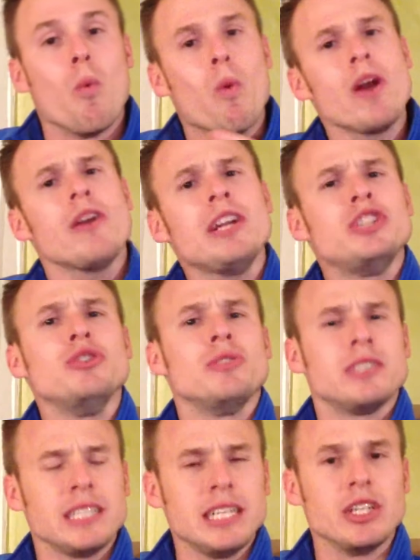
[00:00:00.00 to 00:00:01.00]
where did you
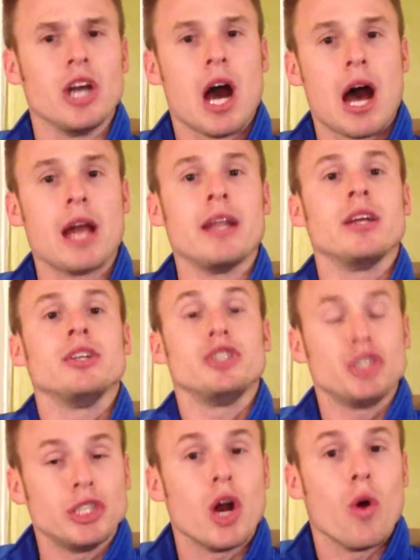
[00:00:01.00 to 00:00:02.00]
see God
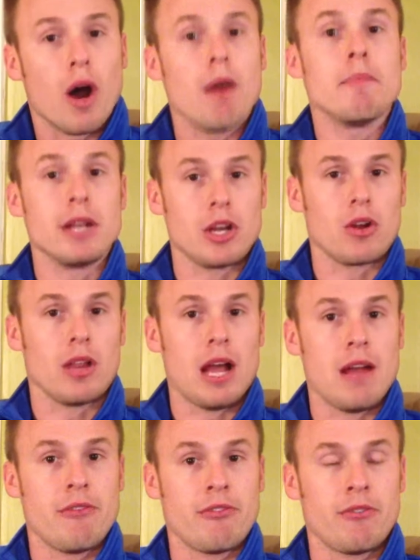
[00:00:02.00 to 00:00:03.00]
show up in your
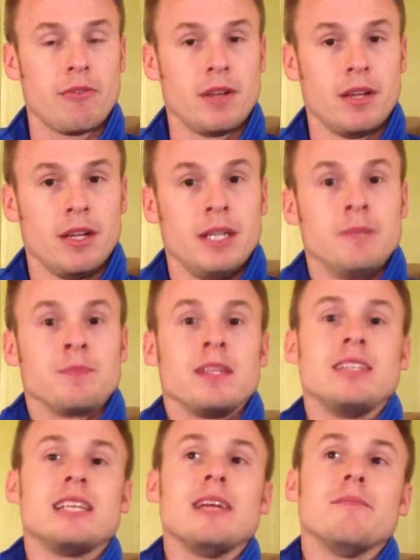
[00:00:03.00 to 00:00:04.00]
life? You
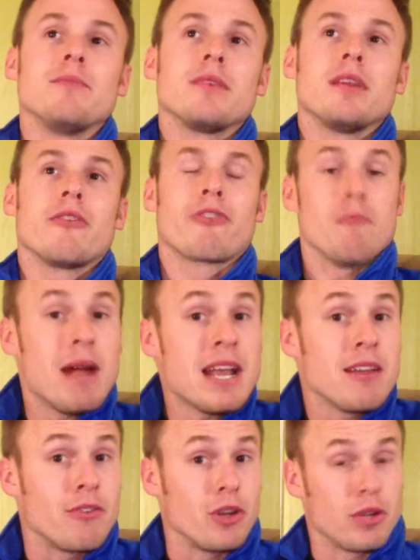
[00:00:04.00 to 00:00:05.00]
see, for
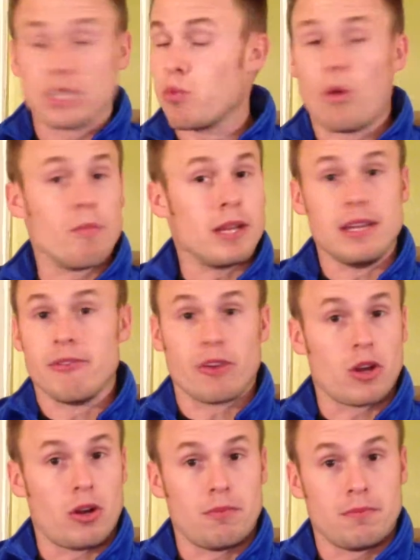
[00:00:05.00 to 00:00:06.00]
many of you, this won't be
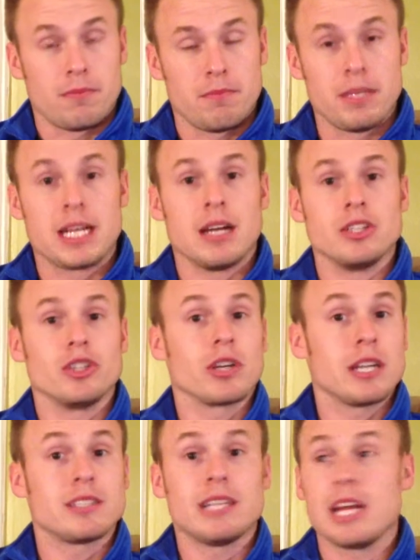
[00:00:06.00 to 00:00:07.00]
difficult, because you're
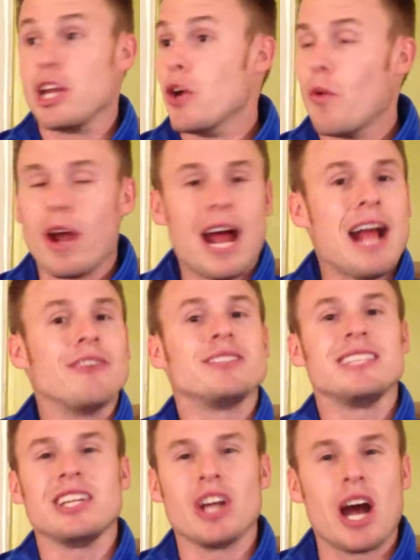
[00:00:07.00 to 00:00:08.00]
going to say, you know what, I have
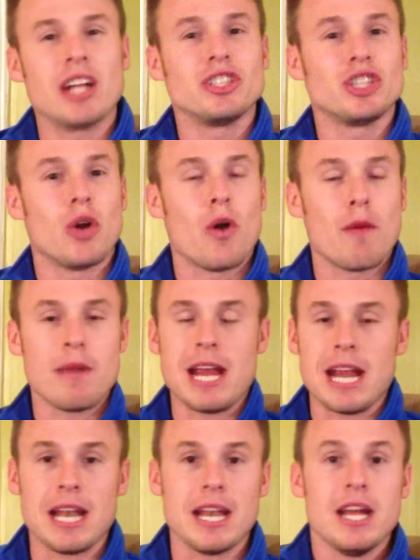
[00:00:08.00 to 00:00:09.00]
seen God show up
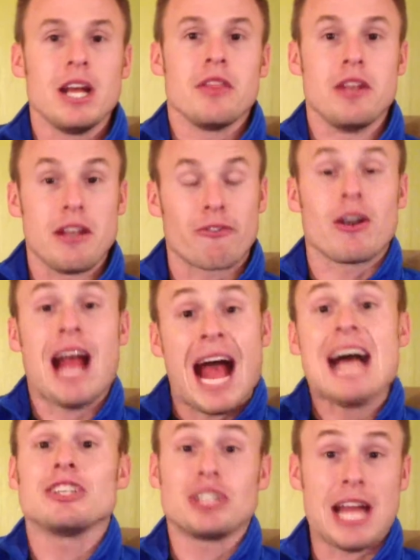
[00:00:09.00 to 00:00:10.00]
in the different
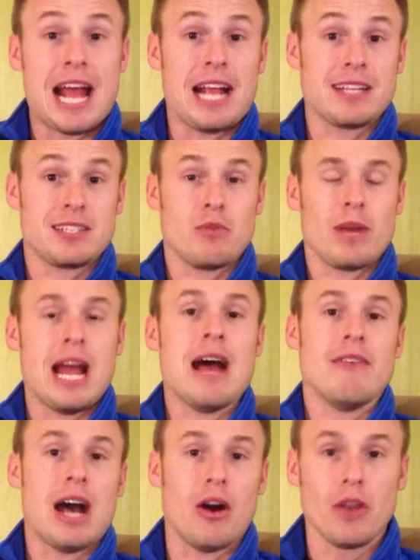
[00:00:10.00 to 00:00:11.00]
hashtags that we
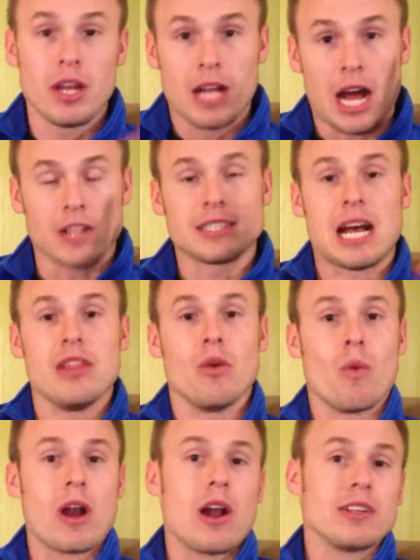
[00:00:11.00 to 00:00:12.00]
have outside the
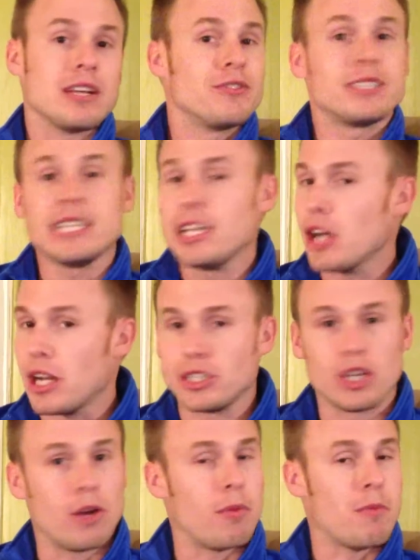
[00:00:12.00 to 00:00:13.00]
warehouse. I've seen God
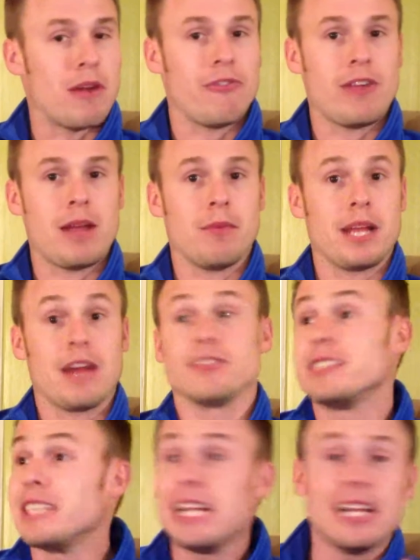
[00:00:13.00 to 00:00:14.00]
show up in my family. I've
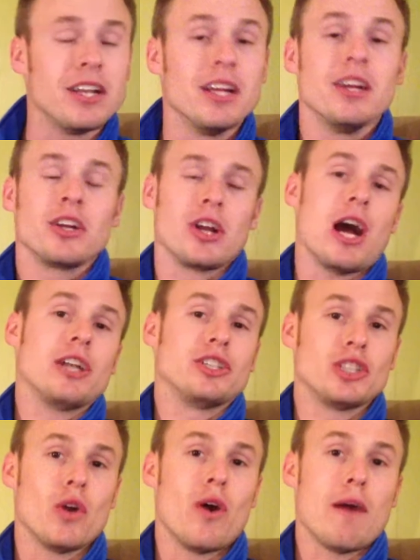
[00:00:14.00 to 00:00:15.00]
seen God
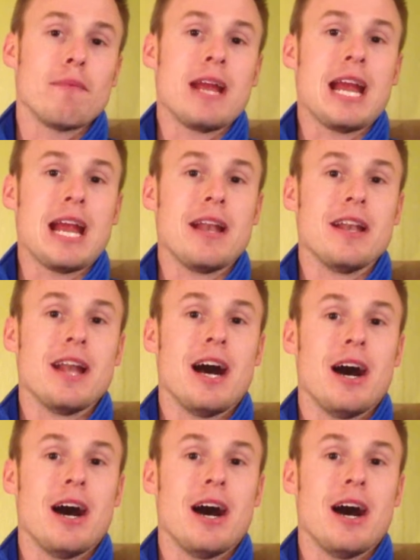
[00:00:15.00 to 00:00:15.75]
show up in